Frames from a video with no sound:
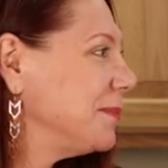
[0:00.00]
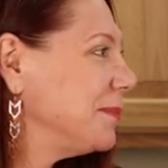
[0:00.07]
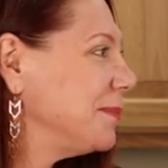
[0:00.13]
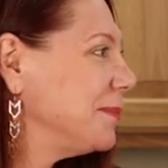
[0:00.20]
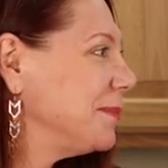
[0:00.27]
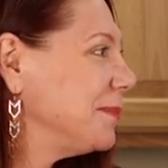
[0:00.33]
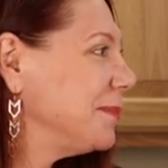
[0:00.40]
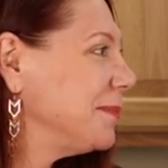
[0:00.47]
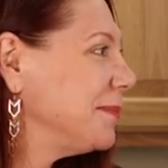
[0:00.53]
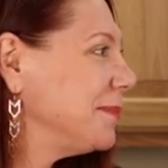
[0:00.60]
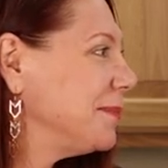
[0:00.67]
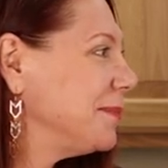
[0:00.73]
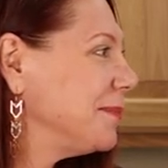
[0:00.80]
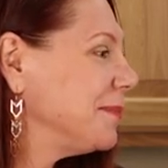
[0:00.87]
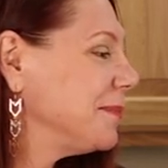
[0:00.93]

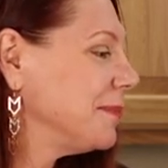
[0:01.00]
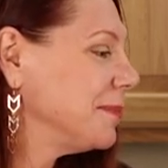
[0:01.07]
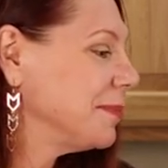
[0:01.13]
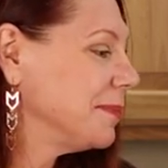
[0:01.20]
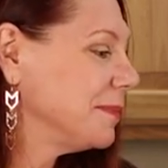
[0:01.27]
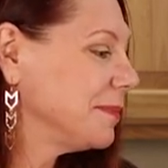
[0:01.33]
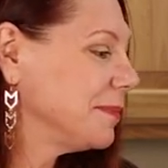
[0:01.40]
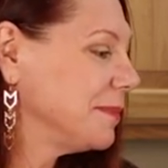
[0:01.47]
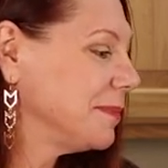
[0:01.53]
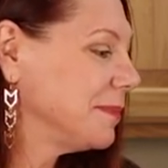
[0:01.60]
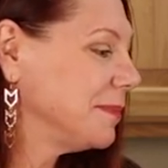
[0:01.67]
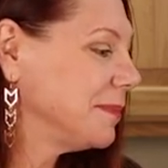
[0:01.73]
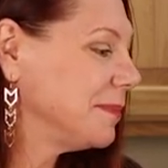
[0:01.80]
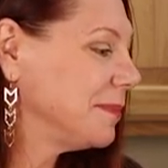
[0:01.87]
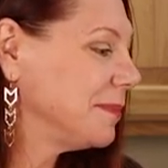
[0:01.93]

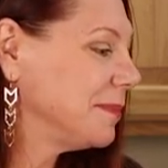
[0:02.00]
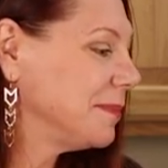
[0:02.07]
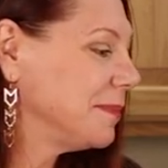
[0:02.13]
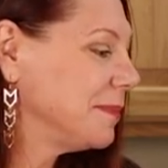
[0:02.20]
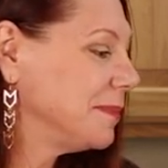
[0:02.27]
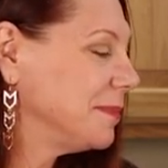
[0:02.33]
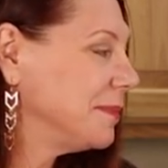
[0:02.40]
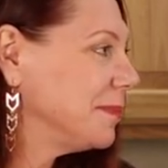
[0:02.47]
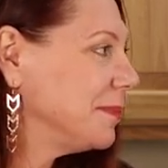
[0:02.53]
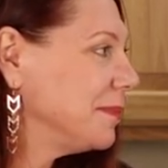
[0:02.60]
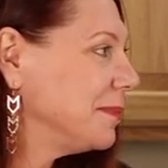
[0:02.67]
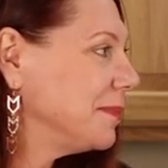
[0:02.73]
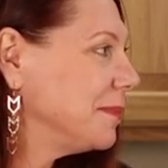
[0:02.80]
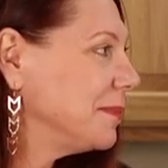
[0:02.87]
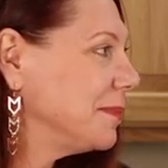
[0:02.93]

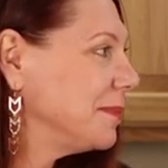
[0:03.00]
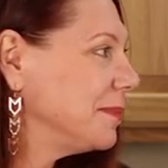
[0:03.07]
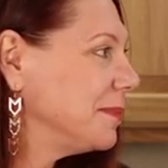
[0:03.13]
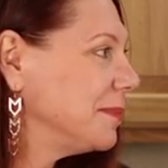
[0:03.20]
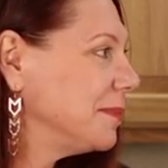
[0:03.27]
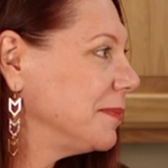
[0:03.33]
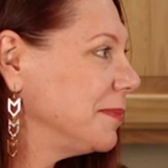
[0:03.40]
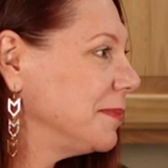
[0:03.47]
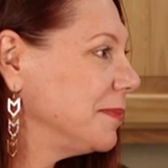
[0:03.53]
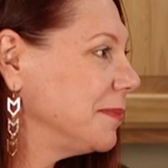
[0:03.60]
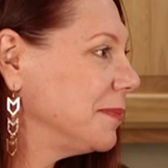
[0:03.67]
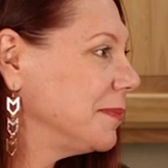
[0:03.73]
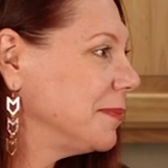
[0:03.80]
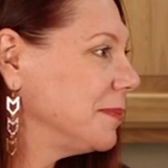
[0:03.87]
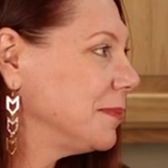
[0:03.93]

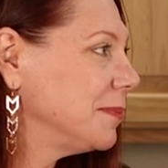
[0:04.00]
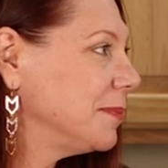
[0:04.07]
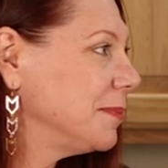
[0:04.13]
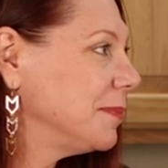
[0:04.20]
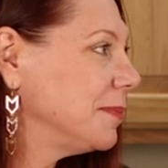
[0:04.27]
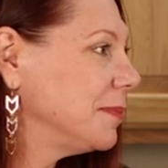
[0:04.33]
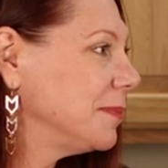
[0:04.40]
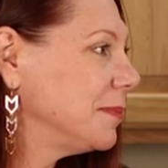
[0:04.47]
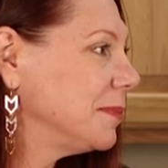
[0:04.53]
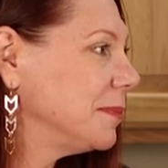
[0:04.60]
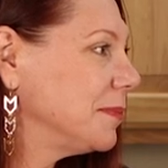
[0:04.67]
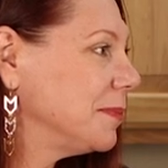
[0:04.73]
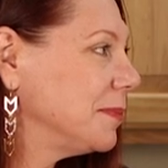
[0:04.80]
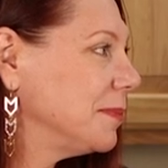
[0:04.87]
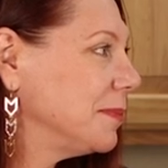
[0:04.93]

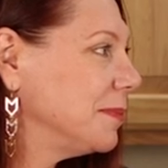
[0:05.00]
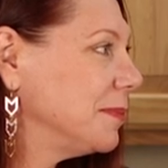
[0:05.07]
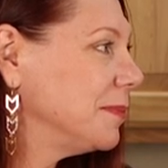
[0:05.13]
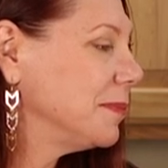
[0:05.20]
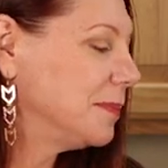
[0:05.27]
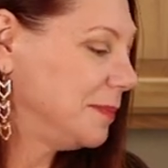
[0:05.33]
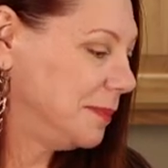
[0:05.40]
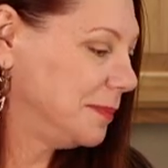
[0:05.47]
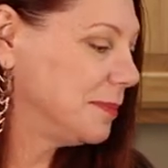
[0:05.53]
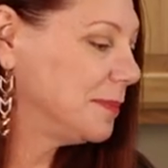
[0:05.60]
No words are spoken by the person on screen.